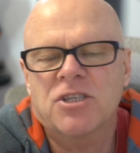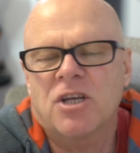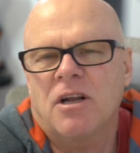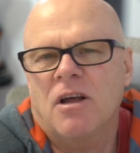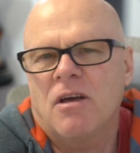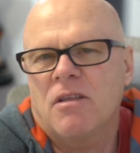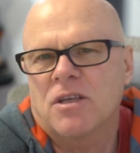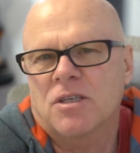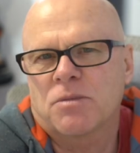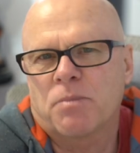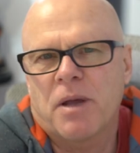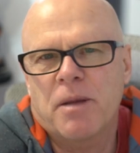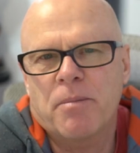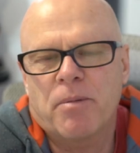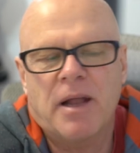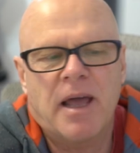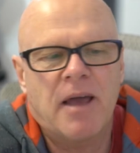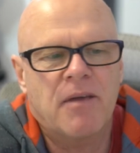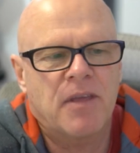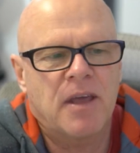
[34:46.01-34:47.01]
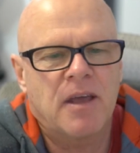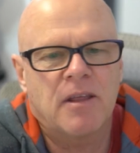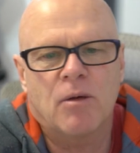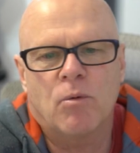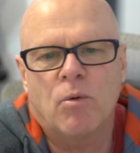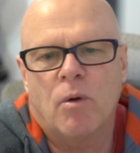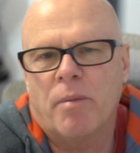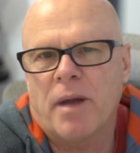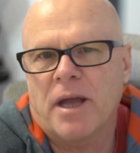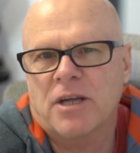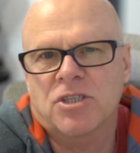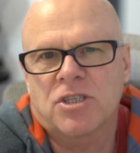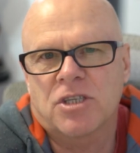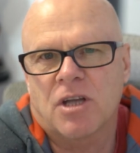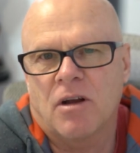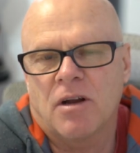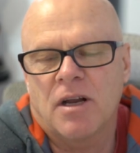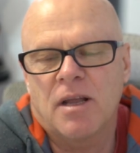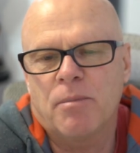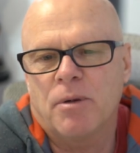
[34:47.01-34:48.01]
I know there's people out there that will bash
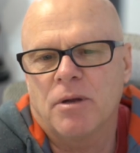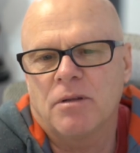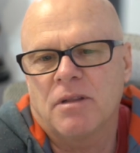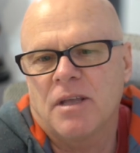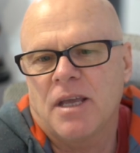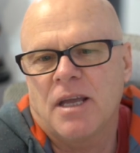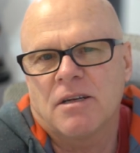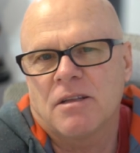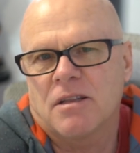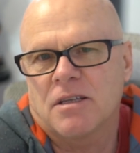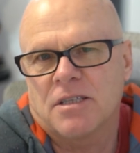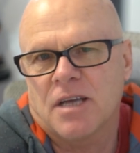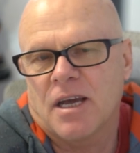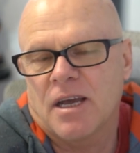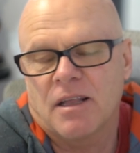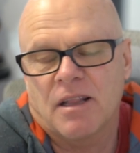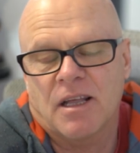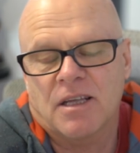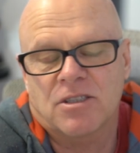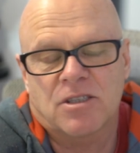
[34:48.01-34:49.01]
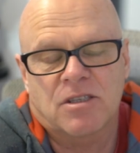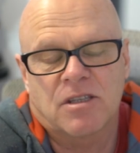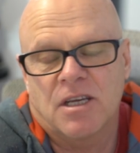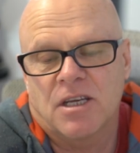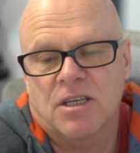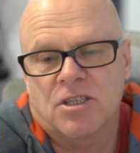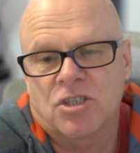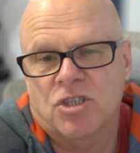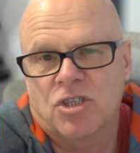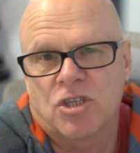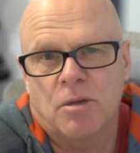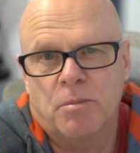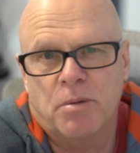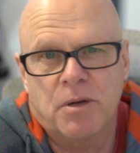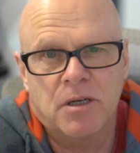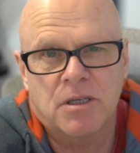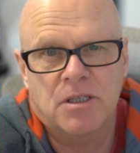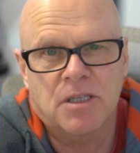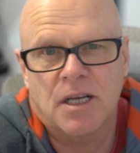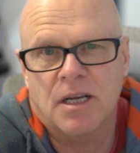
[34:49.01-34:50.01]
Sony, but at the end of the day, that's their
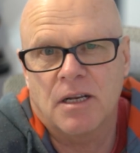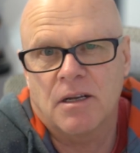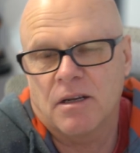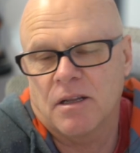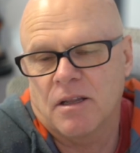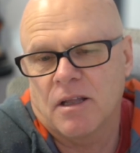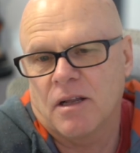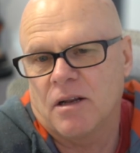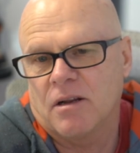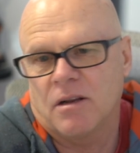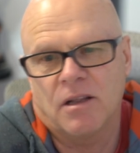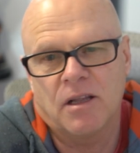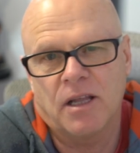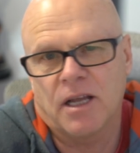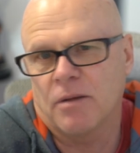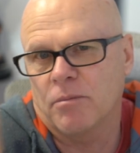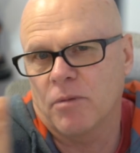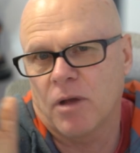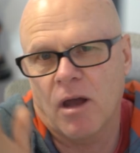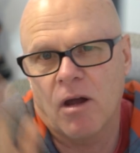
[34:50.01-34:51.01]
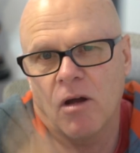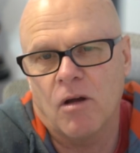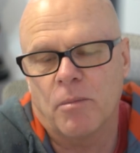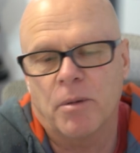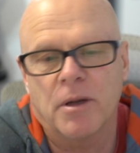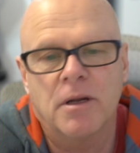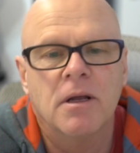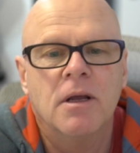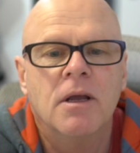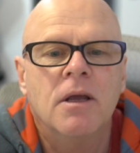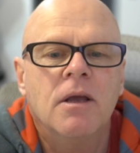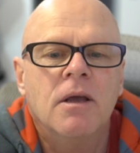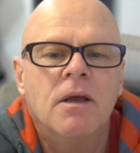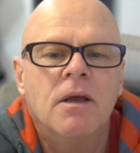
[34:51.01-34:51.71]
stupidity and, and then let them go. But